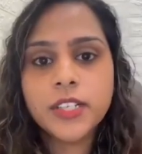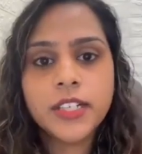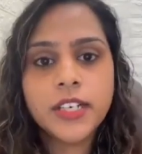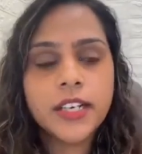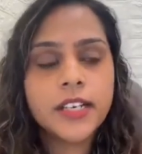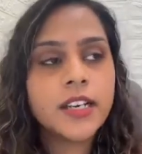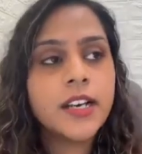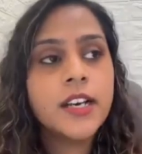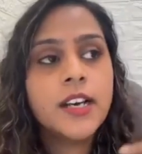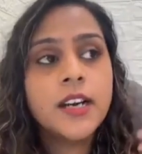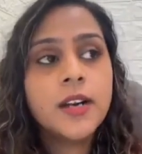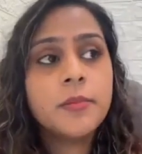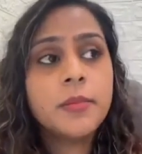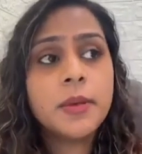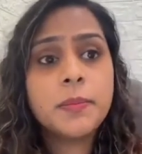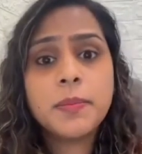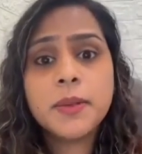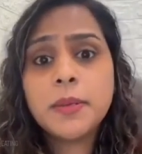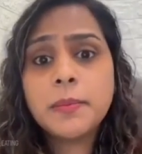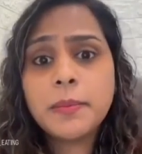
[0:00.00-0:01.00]
Like,
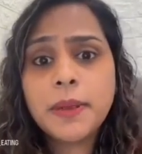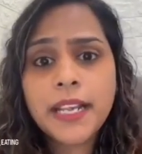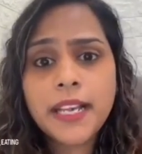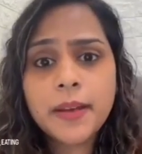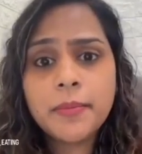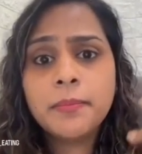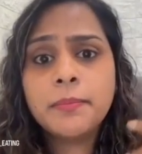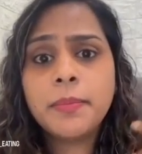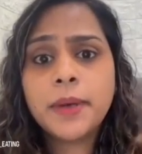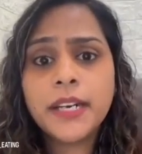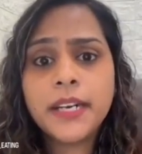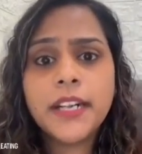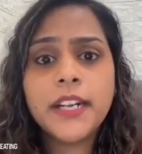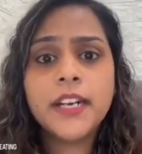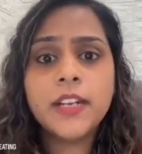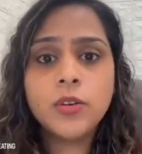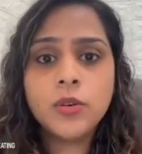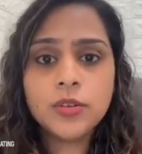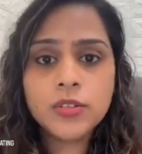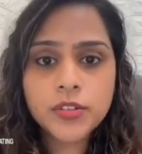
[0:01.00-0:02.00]
people blame
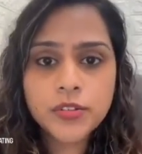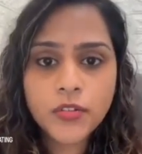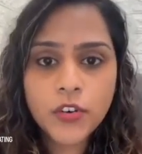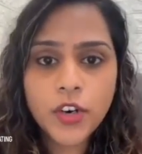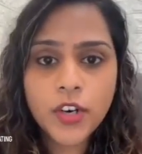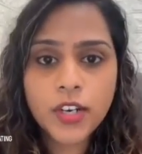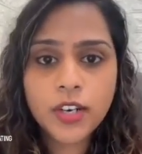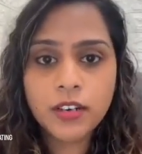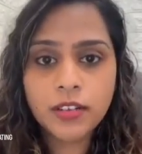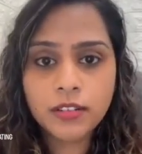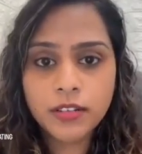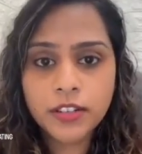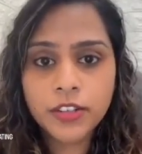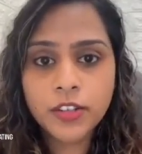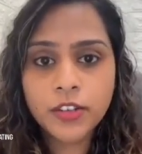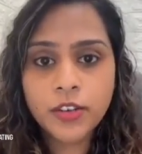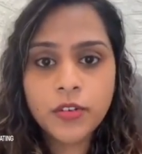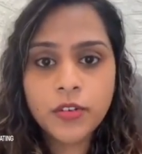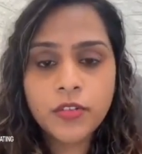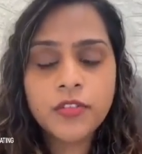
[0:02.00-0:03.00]
potatoes for
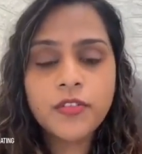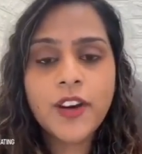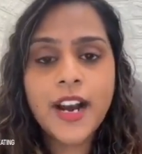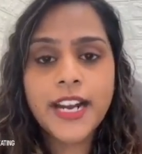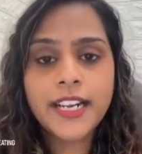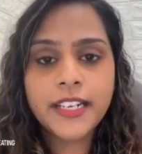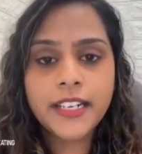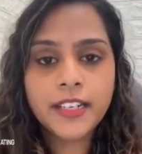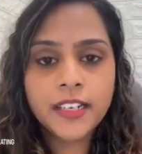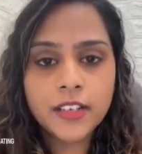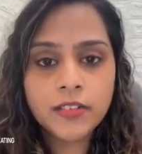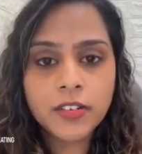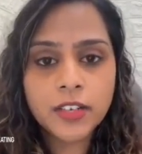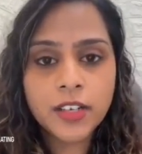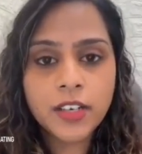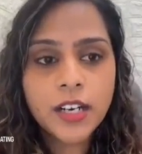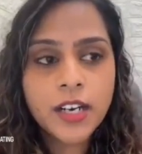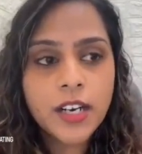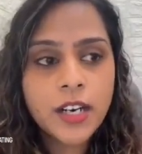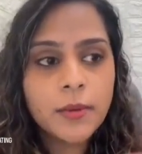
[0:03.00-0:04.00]
fatty
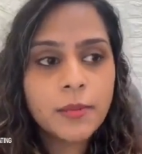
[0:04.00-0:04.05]
liver,